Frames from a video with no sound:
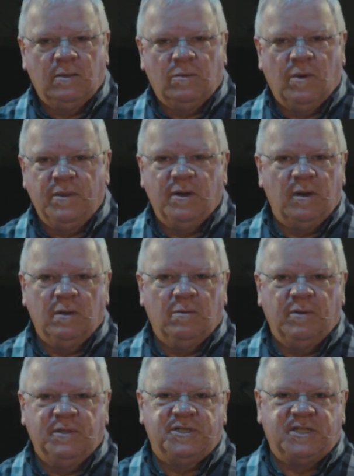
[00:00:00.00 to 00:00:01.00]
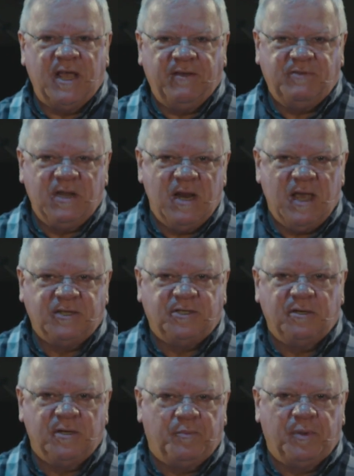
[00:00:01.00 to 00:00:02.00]
when the safety nets
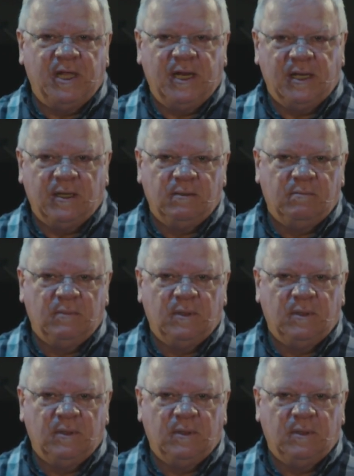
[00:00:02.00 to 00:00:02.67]
are depleted.